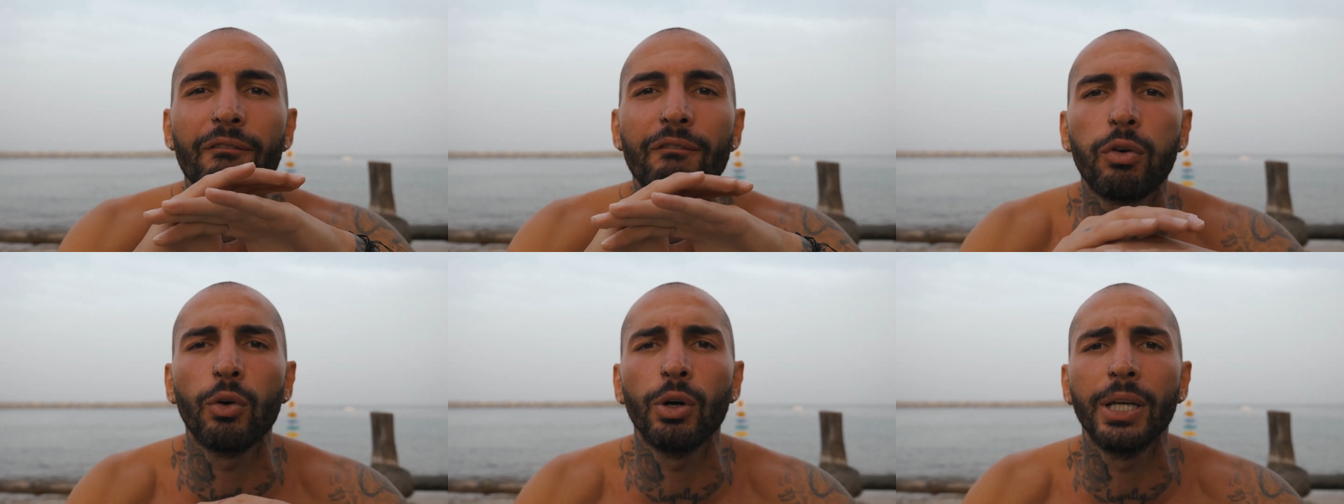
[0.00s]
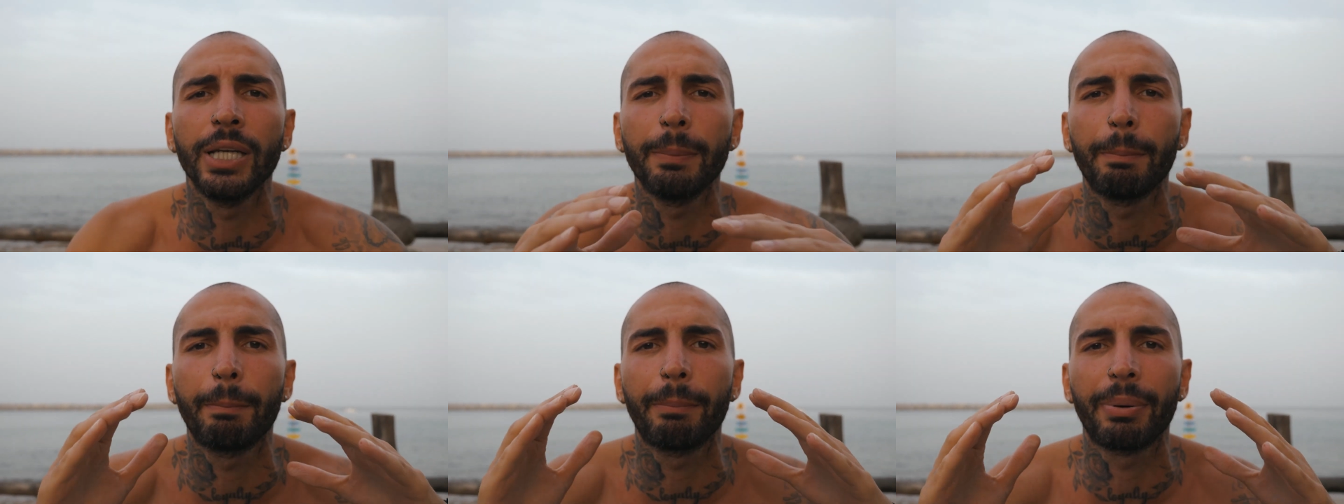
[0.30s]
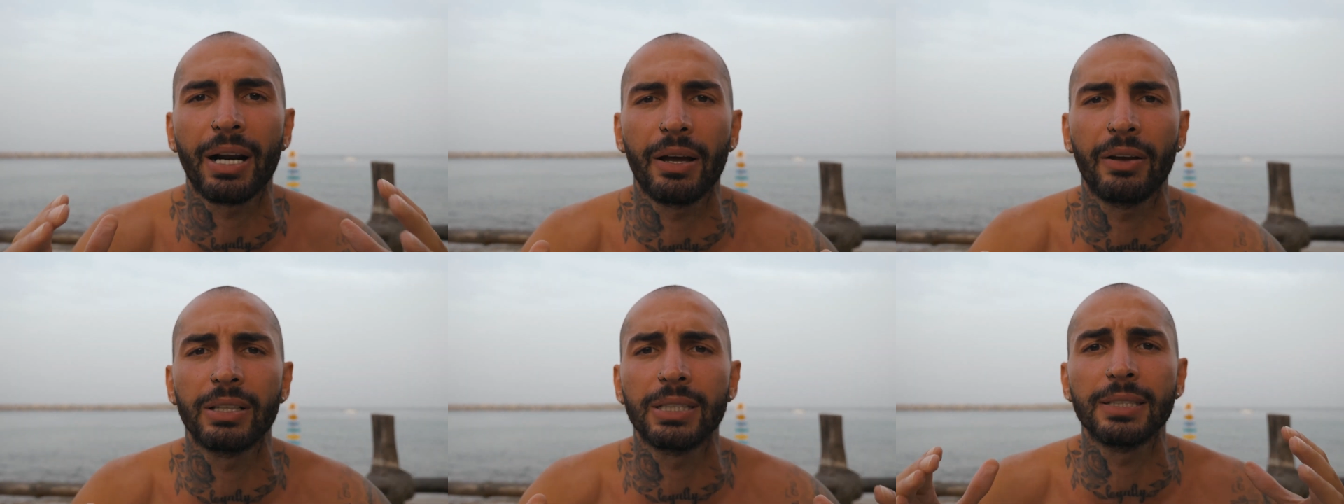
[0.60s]
fully
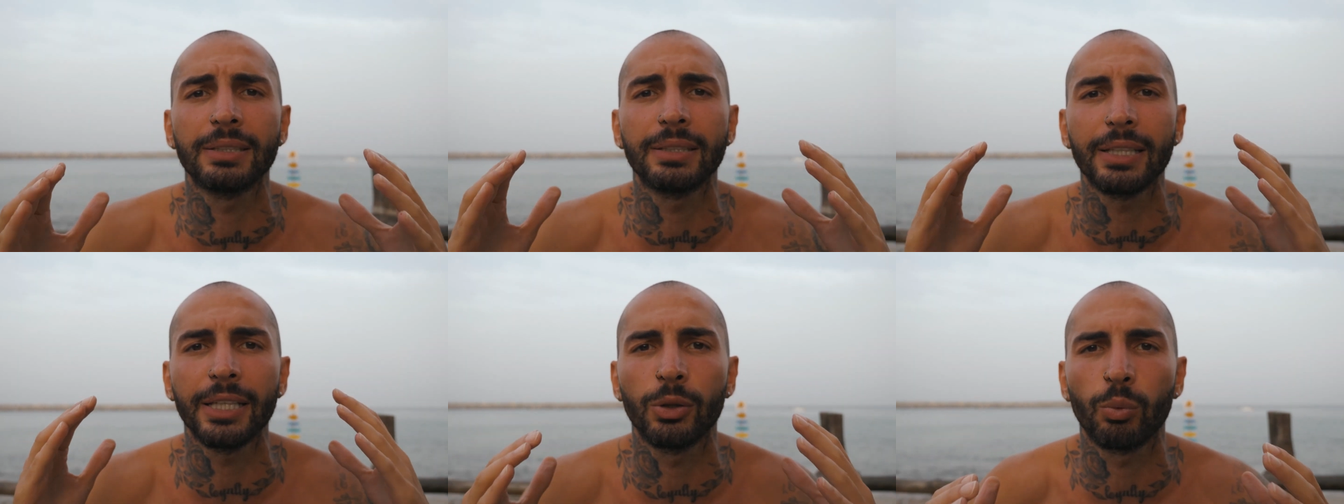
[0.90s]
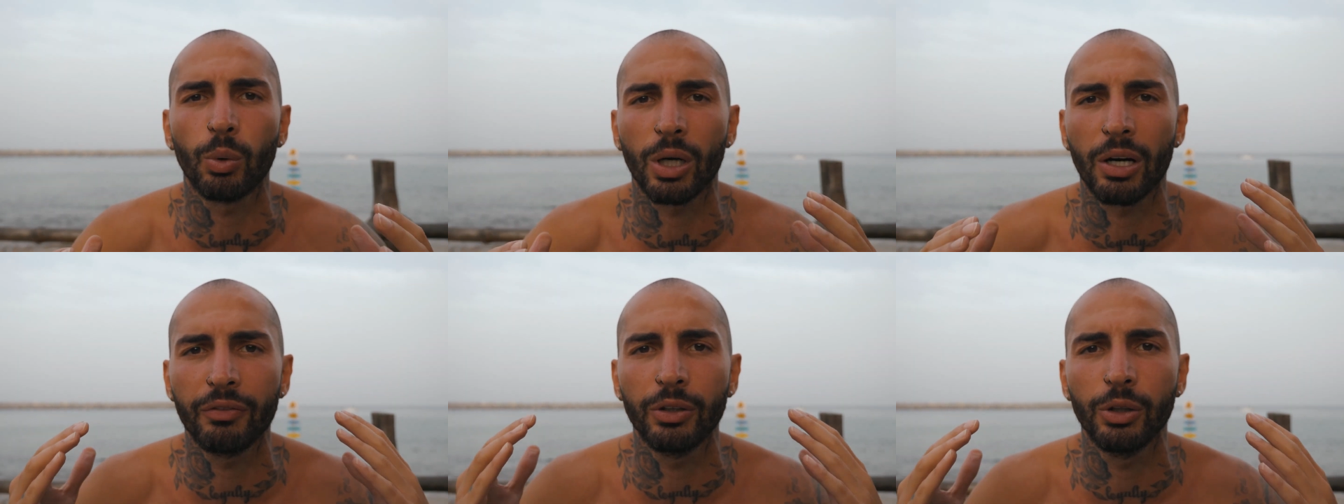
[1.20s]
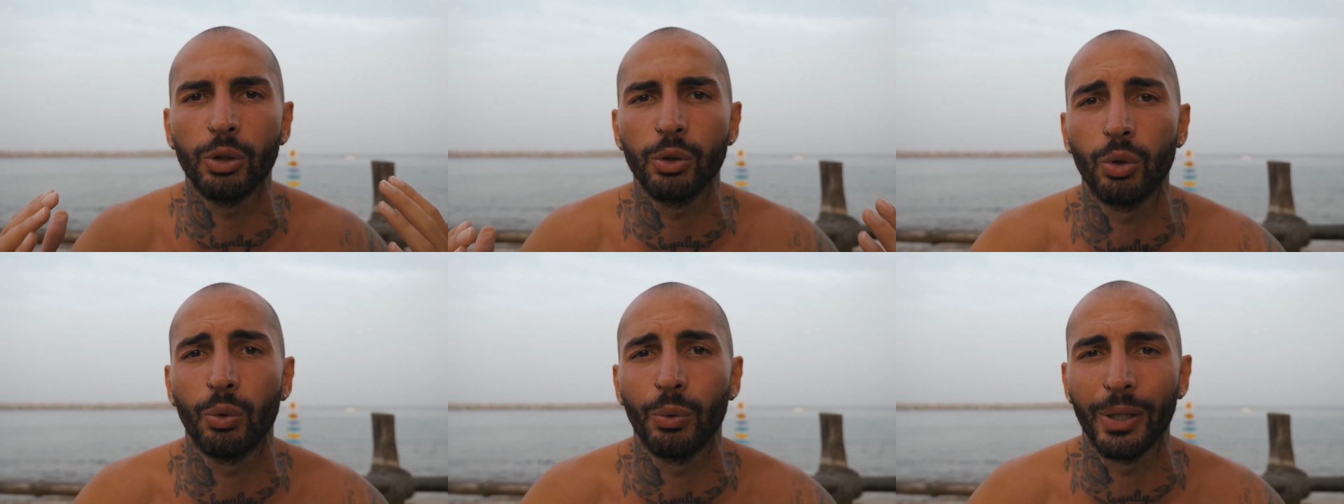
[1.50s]
present in whatever
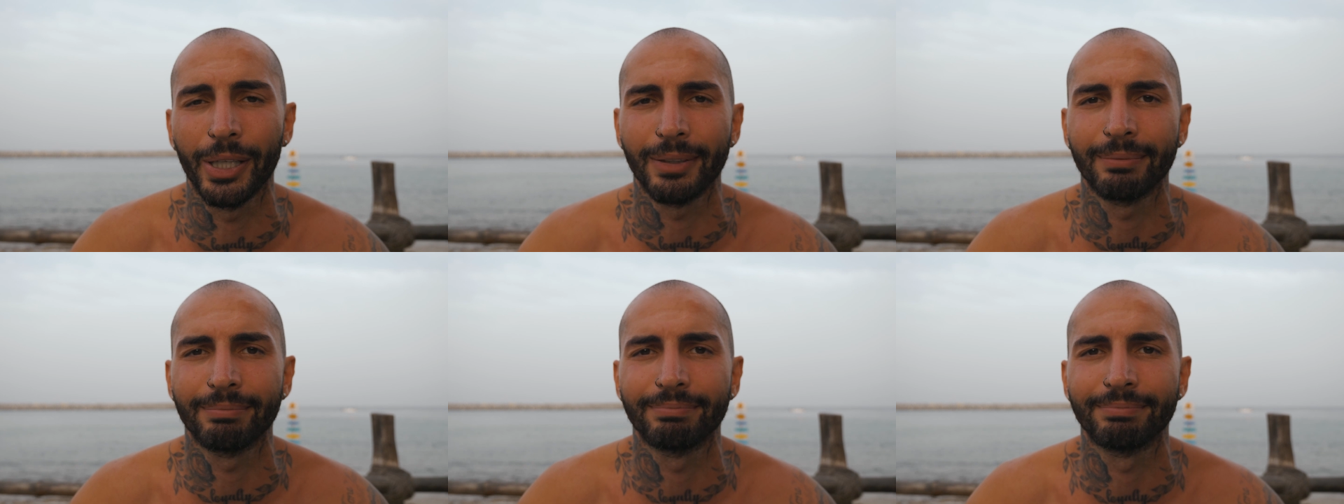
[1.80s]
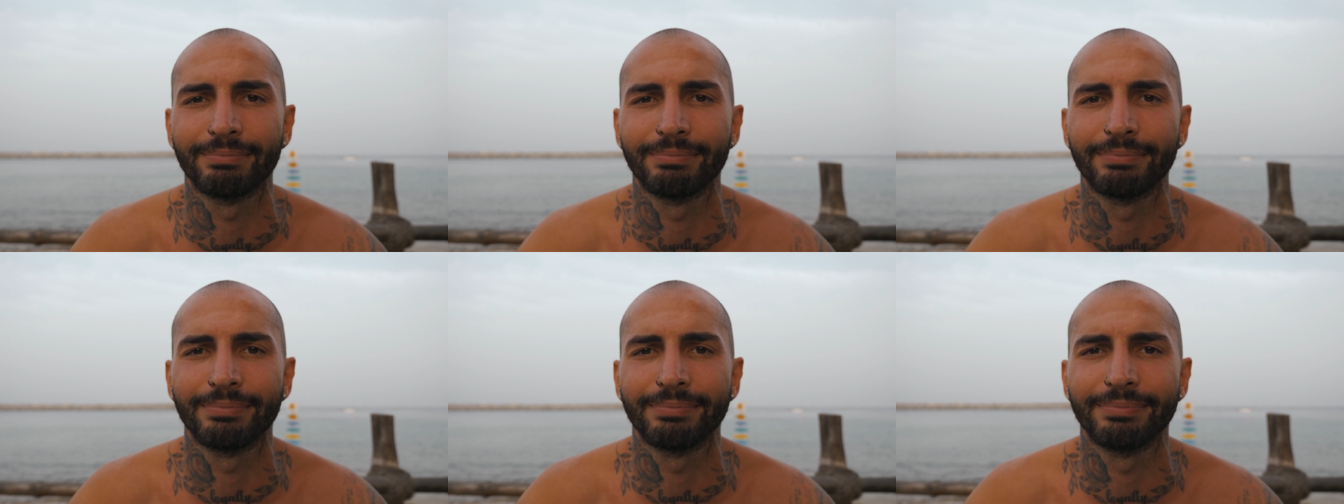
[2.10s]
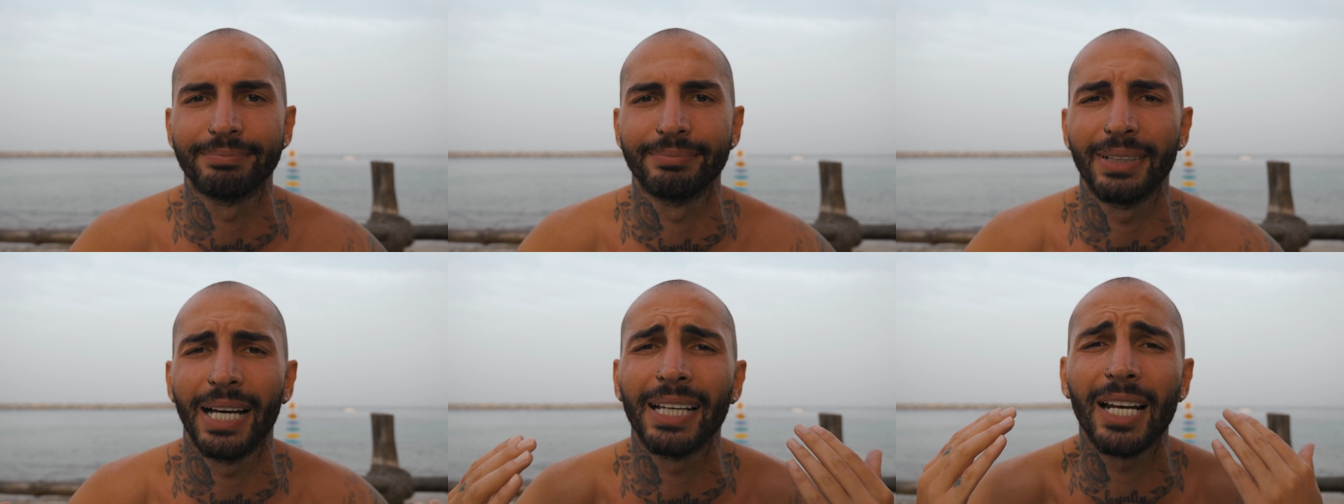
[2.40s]
you're doing.
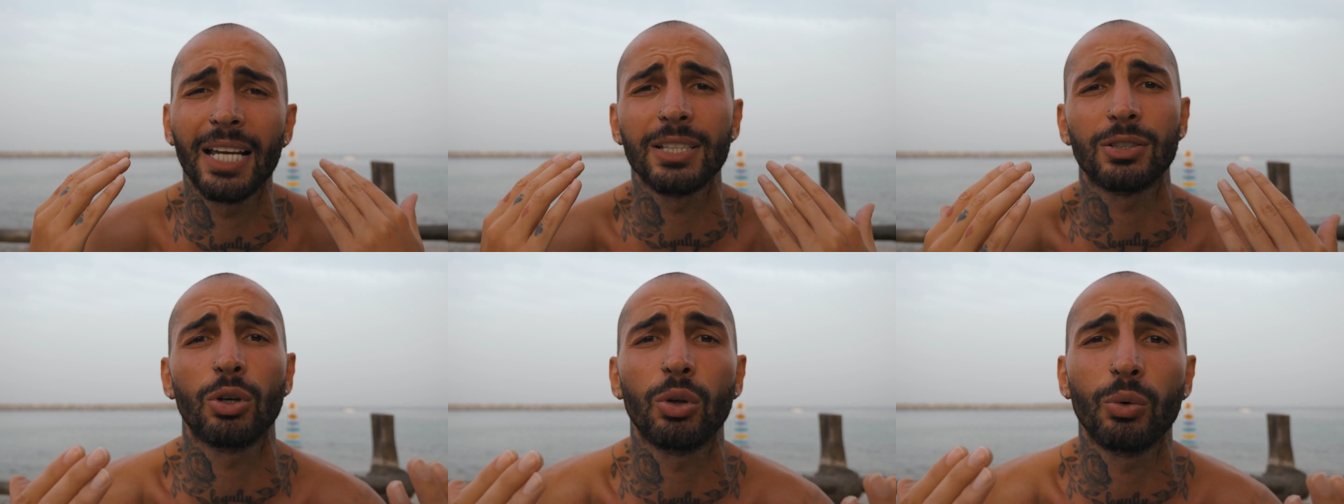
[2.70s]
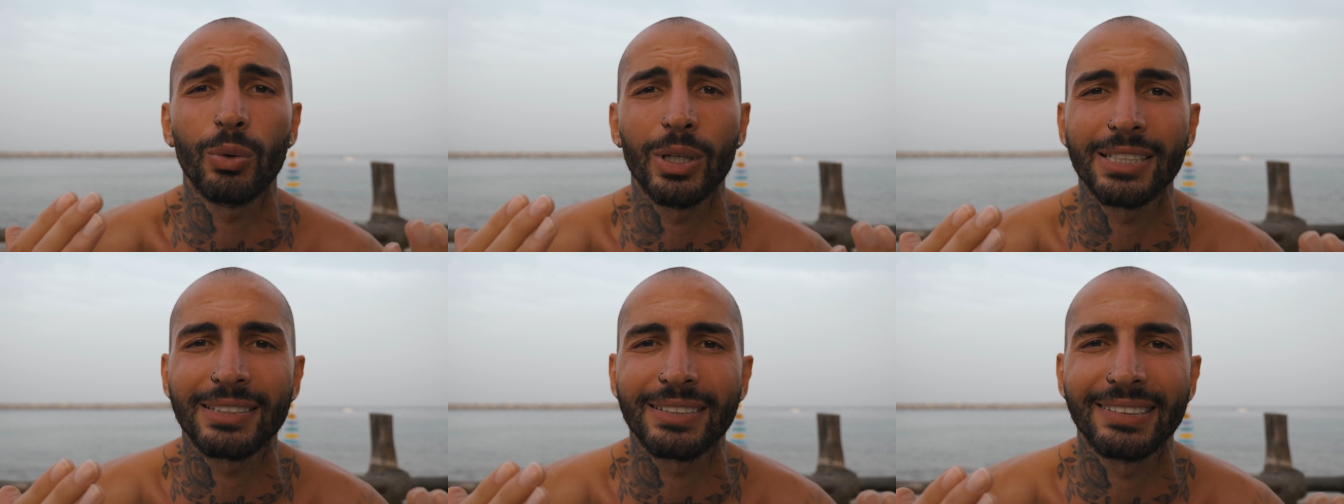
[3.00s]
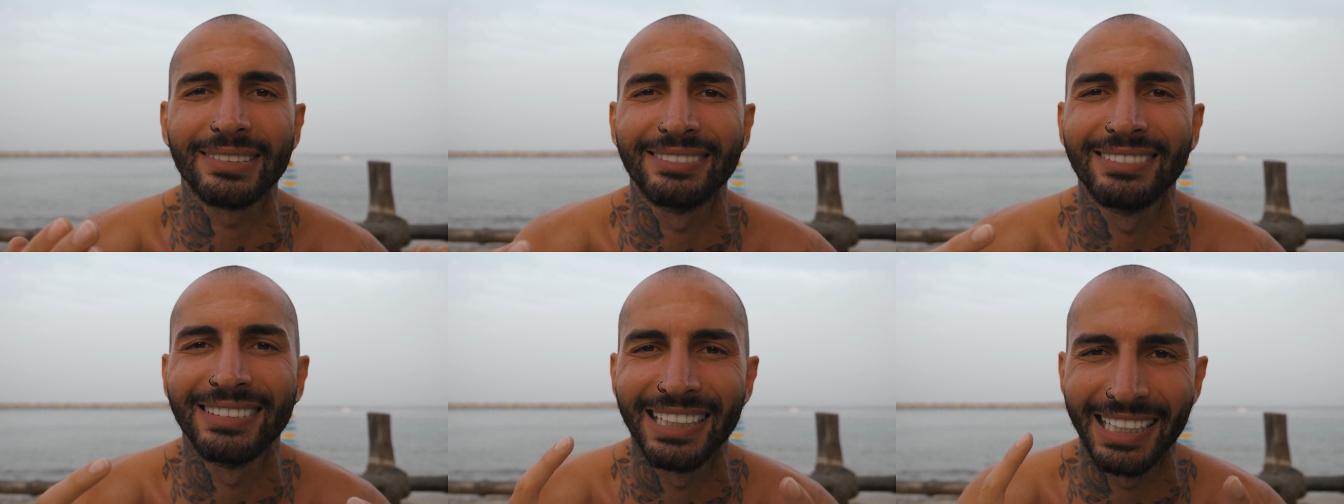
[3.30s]
And as always,
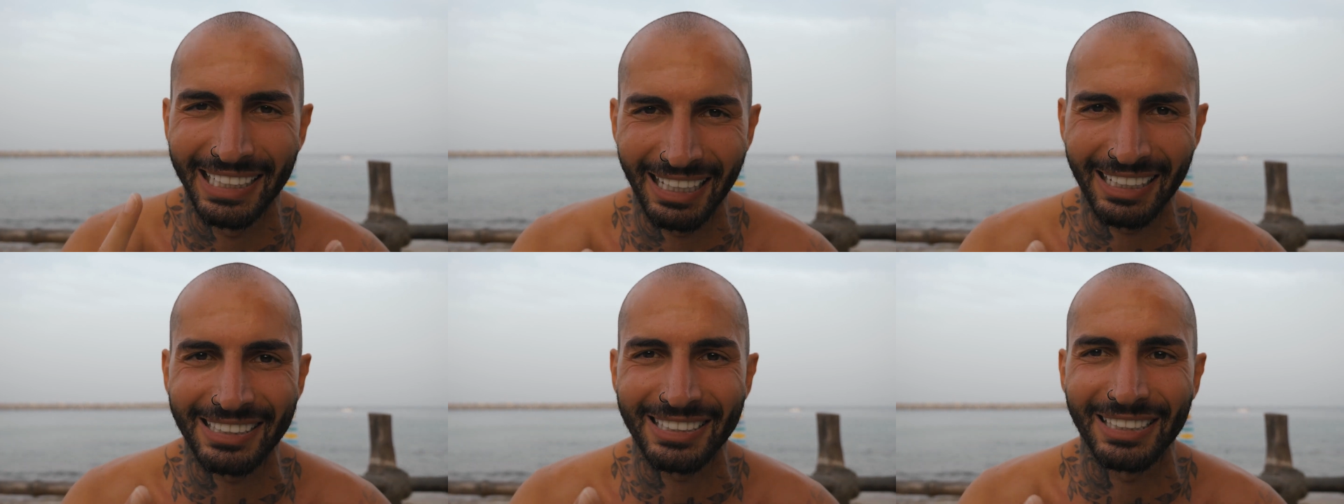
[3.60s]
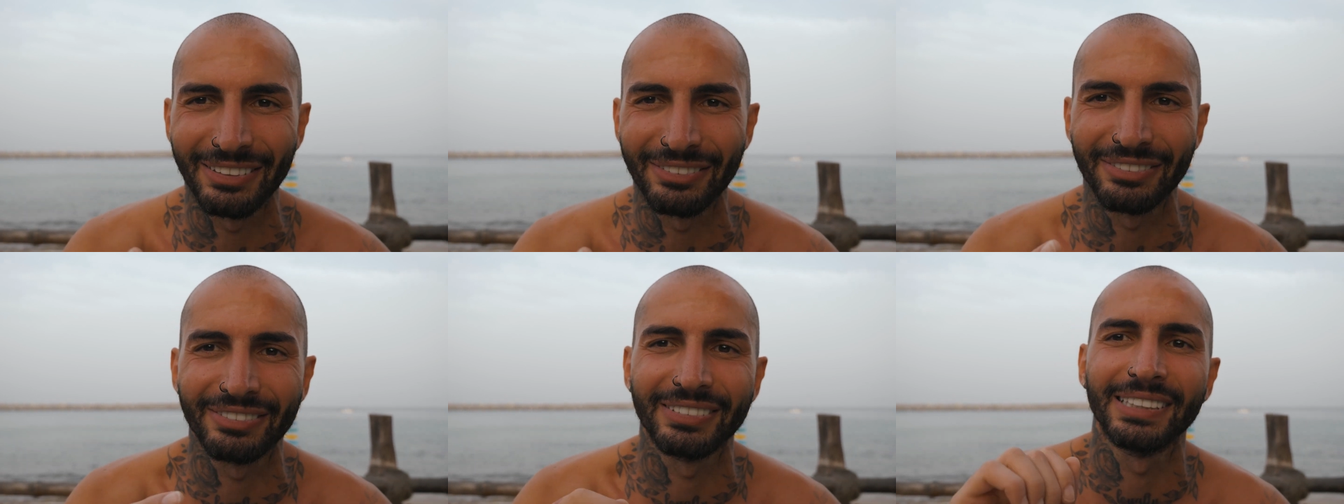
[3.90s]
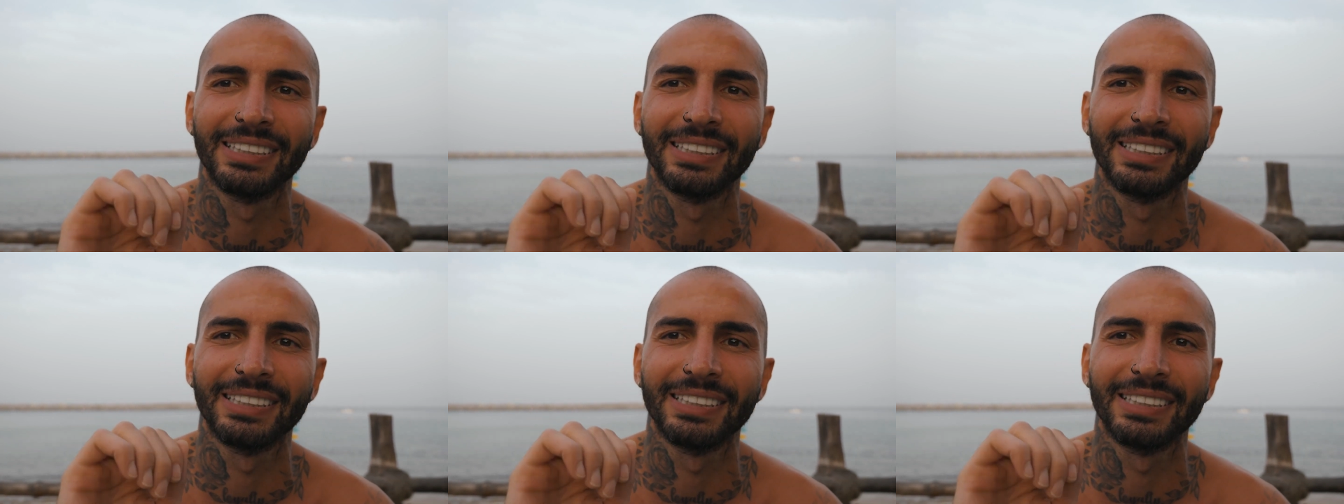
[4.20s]
let's live.